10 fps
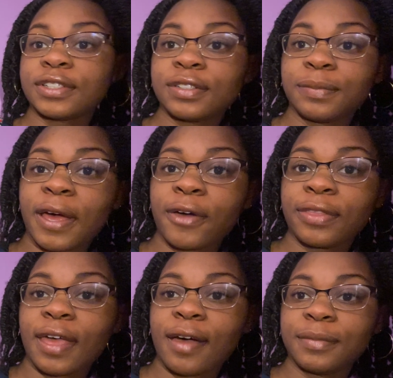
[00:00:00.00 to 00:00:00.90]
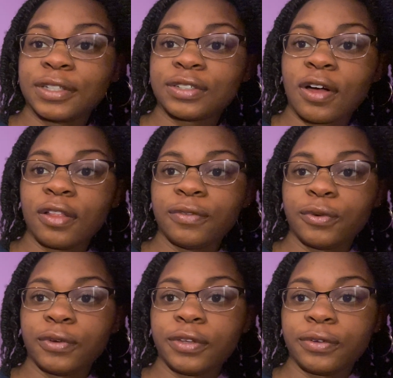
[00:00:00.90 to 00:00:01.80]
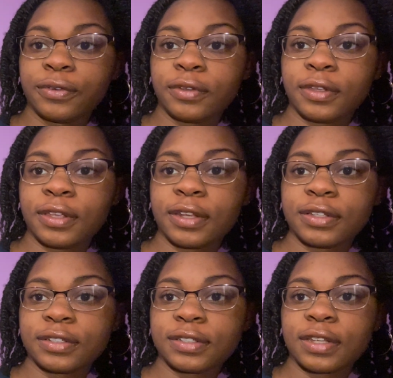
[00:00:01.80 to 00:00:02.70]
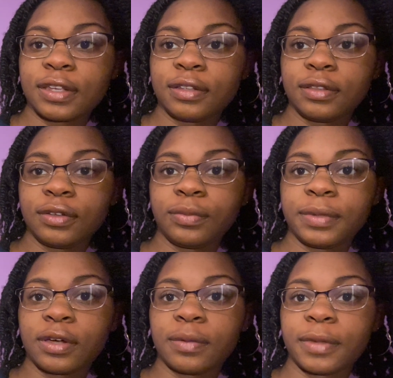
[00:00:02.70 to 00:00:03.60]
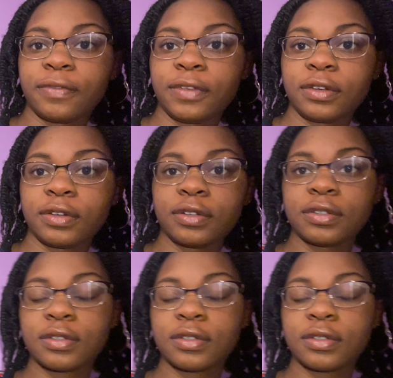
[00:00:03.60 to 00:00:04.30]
about that much olive oil. I just take a little bit on my fingers.